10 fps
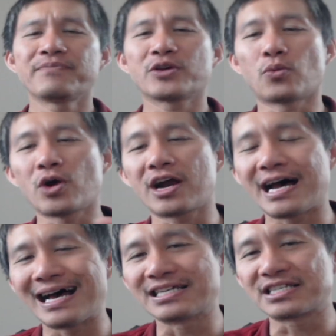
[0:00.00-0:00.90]

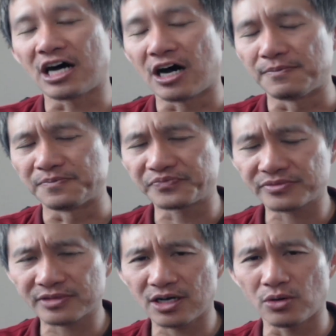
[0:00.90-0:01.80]
Whereas, um,
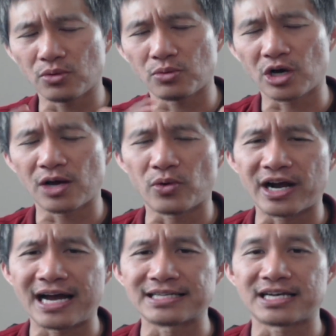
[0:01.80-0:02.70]

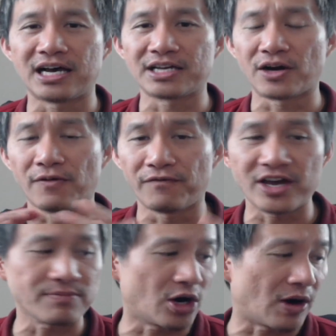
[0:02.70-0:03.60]
whereas uh, you know
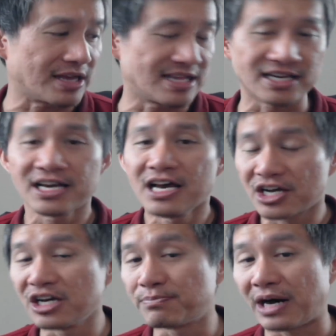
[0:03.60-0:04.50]
Venmo, I think
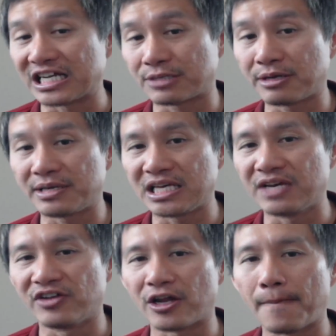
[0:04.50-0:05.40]
could possibly be
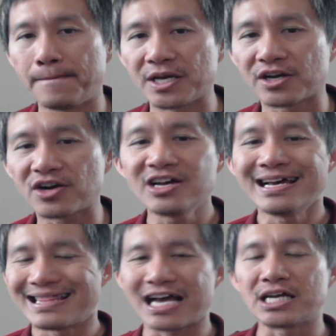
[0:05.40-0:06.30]
even bigger.
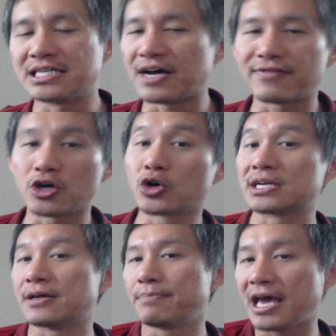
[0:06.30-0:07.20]
That could definitely hook
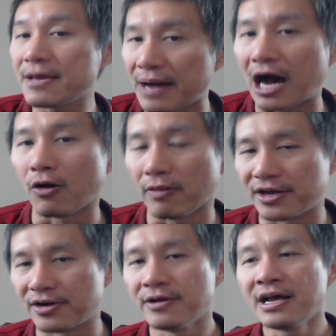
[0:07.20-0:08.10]
into PayPal
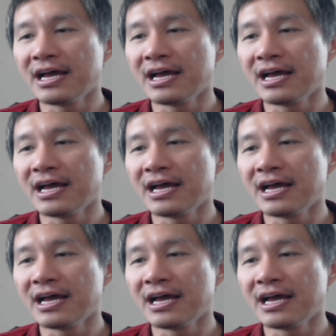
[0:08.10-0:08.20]
later,